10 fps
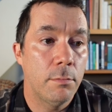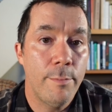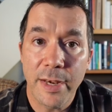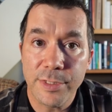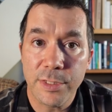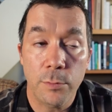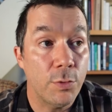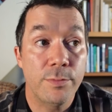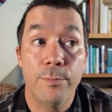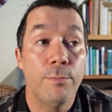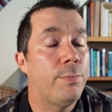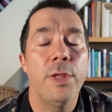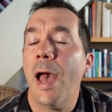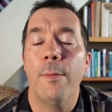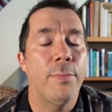medicine was
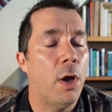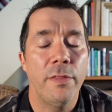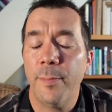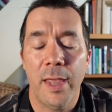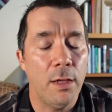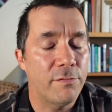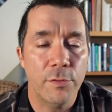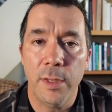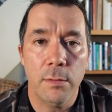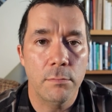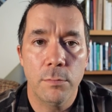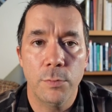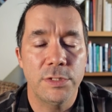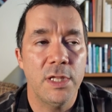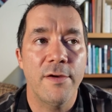beyond the pale for me.
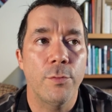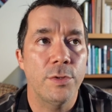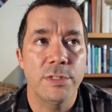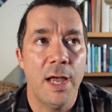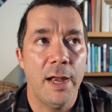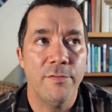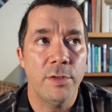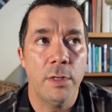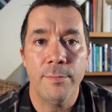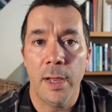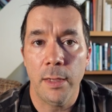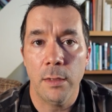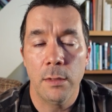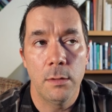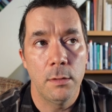Was not even in my
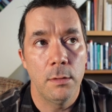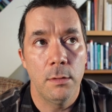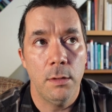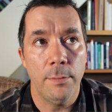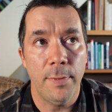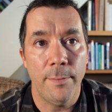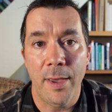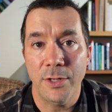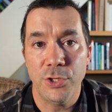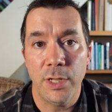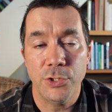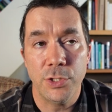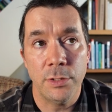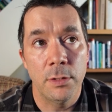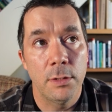
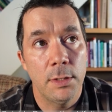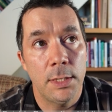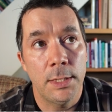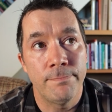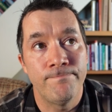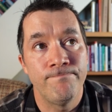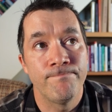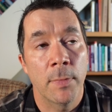imagination. And